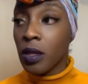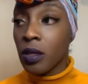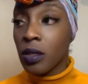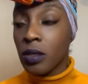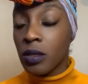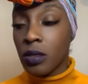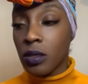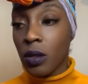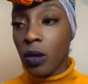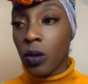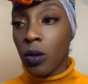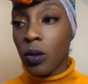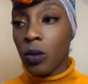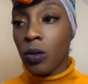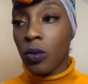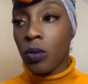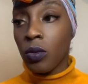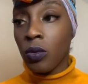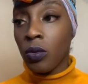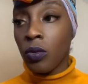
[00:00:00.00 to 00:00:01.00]

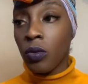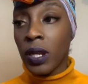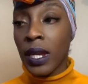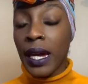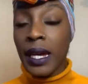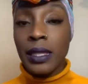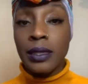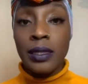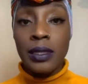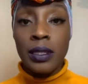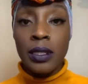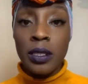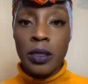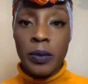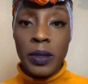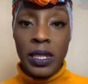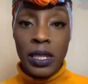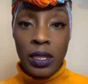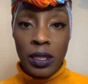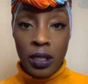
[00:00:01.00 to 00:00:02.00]
So, what I did in the
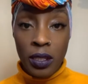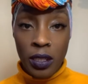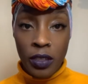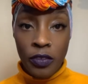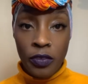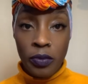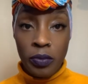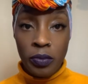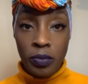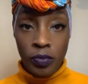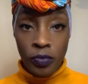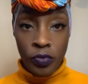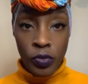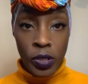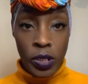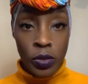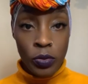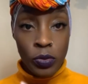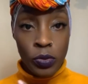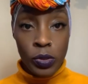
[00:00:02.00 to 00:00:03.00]
beginning of
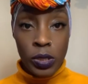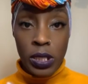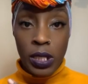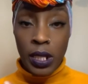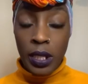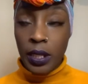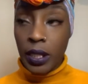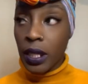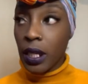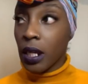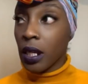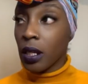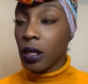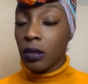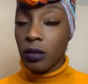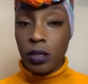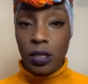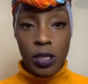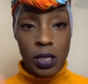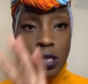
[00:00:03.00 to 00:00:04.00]
Regal Roots Hair Care,
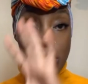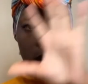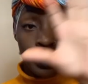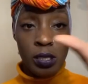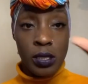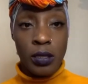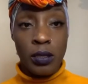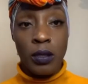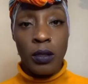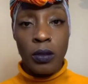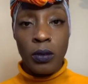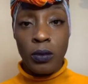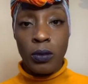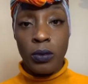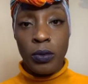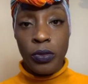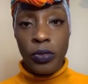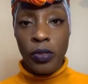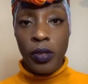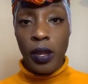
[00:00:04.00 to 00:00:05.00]
this whole
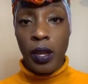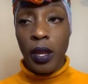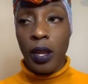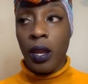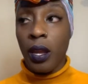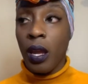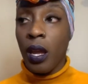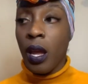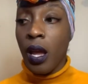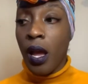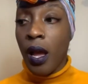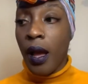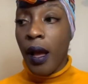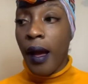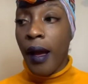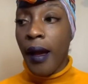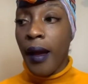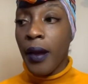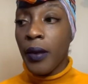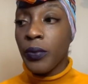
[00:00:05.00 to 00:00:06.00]
thing,
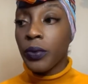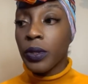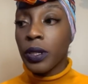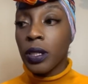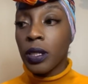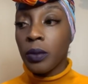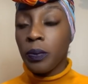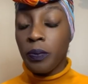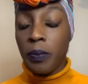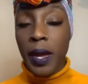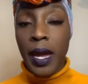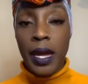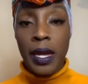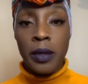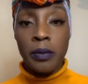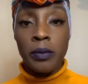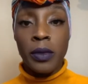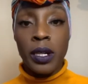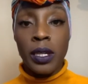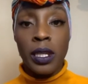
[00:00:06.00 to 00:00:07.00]
I would pay
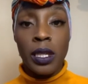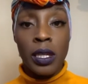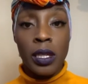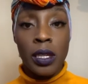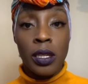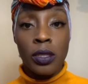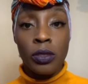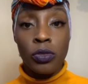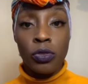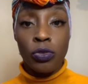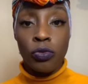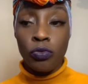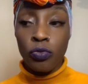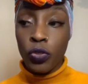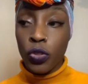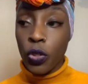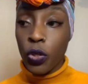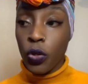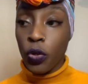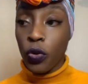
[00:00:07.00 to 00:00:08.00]
money,
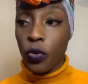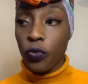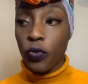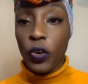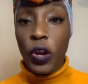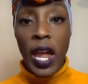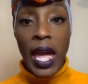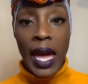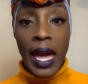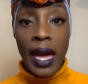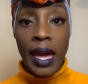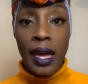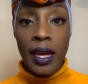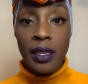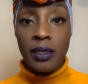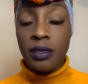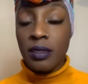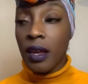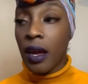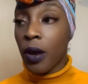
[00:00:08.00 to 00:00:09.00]
you know, for
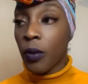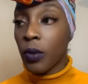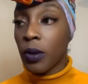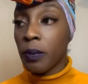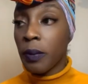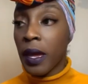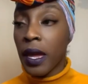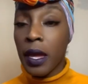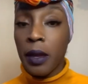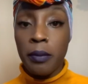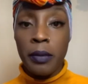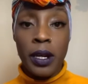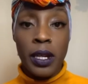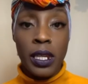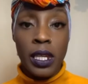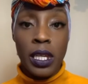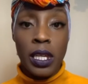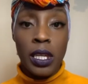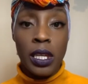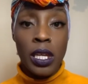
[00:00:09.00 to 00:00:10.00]
ads. I would pay
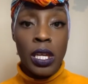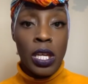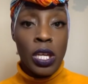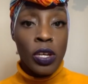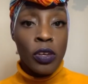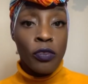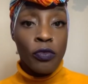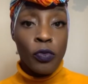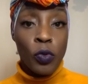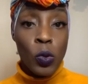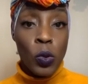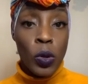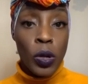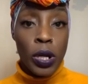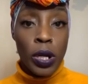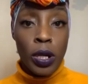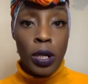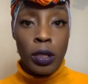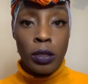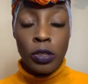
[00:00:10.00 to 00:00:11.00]
money
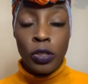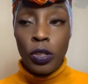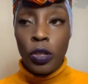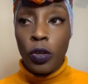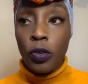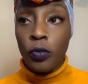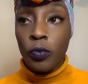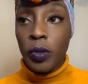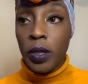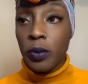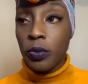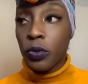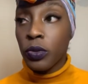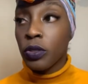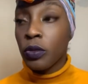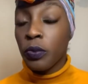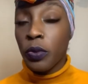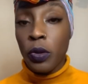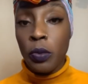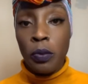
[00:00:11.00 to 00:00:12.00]
for, you know, people to
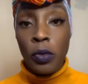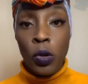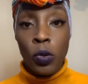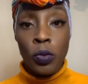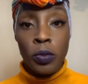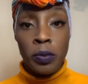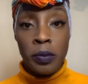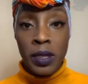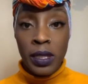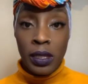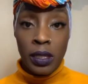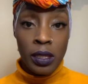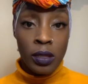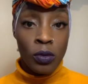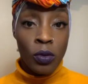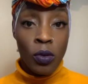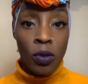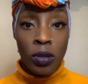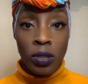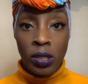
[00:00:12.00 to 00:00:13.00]
promote me
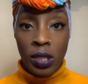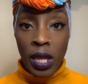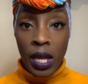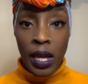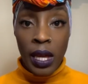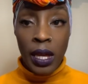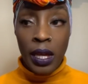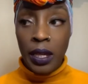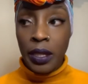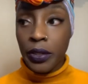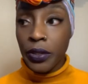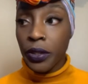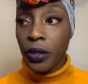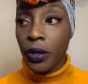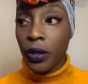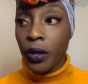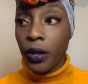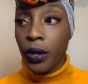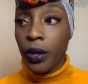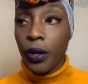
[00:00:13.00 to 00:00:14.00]
online.
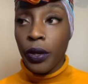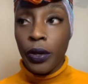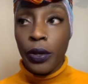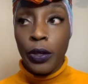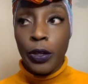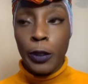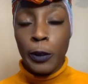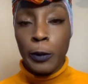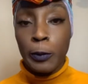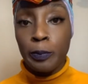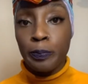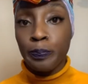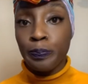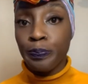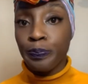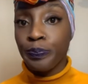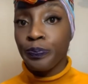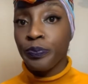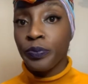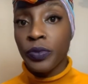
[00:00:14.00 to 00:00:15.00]
Um,
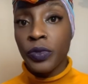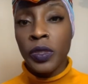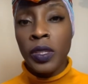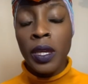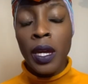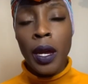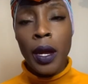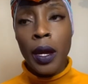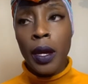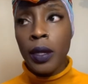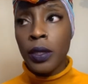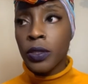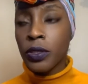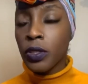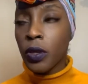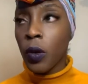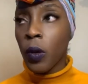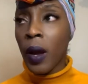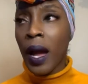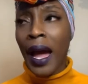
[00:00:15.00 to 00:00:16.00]
yeah,
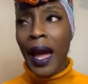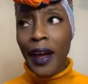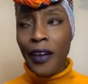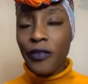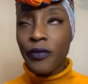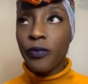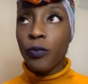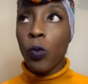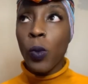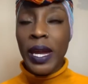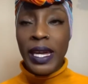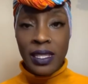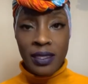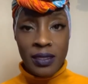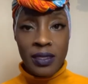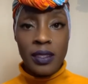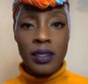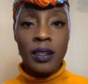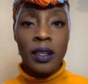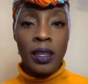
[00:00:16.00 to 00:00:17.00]
so I've
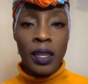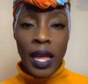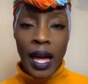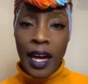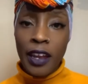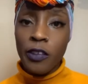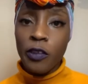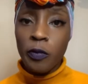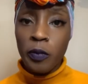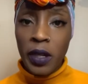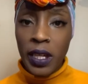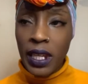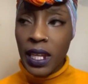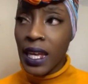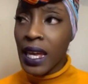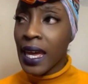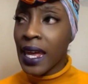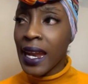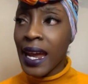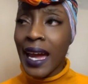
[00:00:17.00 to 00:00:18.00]
wasted a lot of
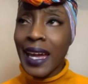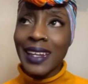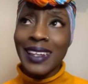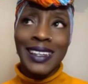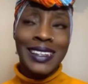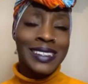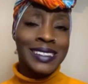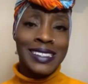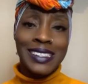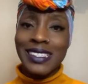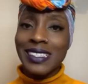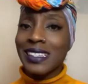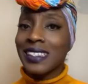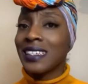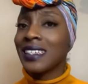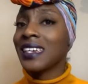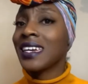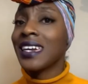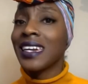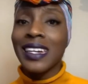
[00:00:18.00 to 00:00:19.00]
money and I didn't
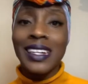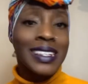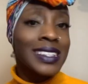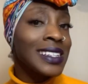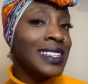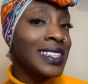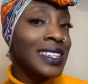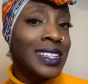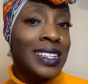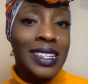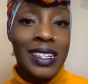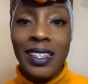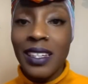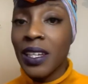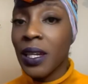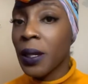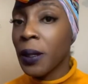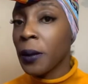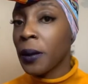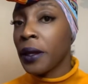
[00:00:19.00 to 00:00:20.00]
see any
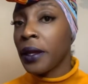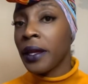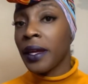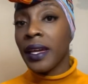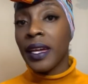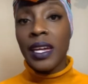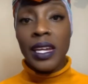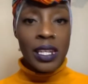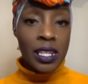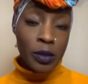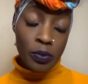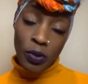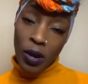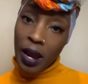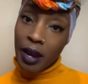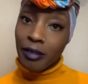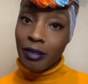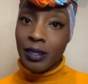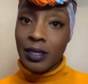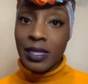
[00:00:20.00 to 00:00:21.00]
any
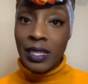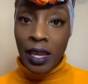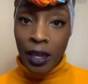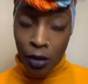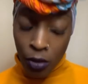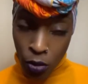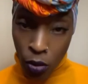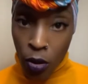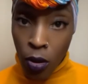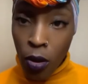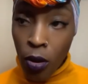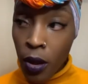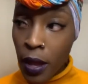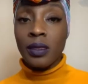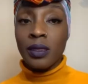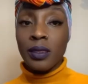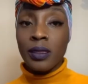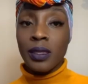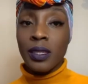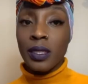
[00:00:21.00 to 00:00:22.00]
progress at all.
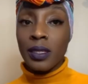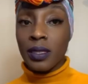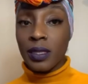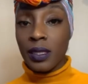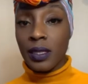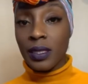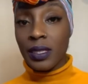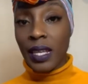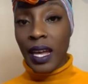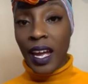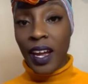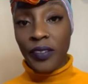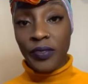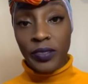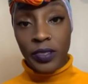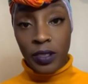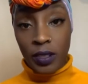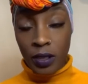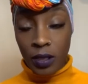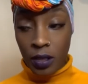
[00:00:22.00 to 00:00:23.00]
This is
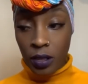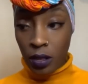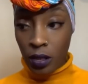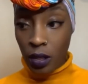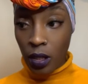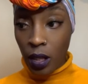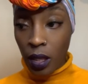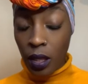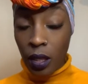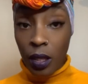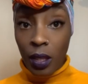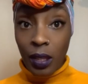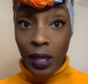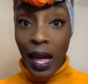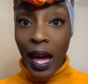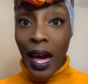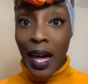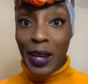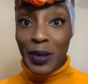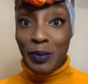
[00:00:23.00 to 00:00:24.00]
after a
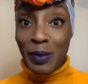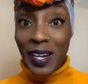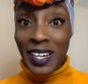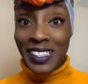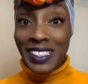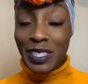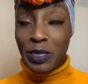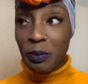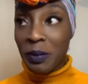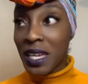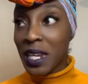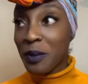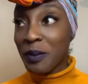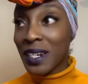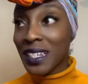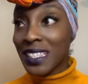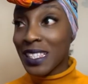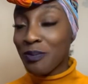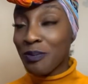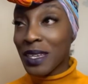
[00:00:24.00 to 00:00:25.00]
lot of months, many
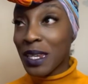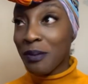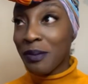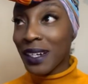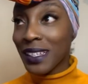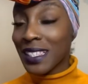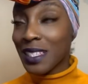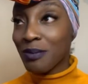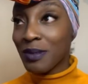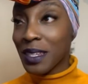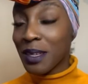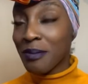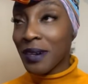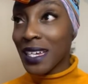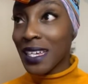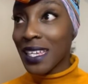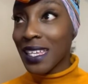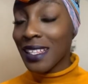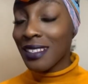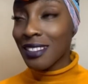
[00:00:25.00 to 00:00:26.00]
months, many months, many
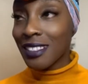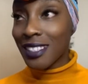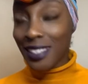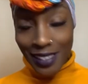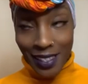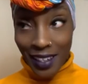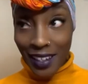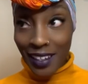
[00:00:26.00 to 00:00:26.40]
months,